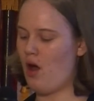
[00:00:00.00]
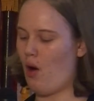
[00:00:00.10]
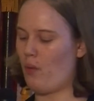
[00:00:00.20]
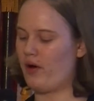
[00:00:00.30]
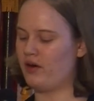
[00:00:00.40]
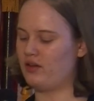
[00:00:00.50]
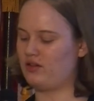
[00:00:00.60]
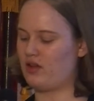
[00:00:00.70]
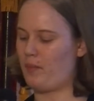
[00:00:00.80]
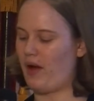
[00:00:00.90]

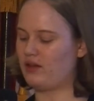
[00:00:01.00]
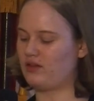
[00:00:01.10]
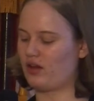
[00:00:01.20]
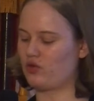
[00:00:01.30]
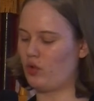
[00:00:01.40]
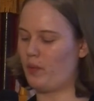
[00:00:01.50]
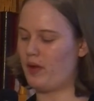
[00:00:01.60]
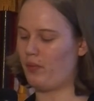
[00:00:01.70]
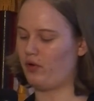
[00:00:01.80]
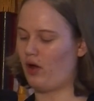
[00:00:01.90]
Awareness that bisexual
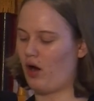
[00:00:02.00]
people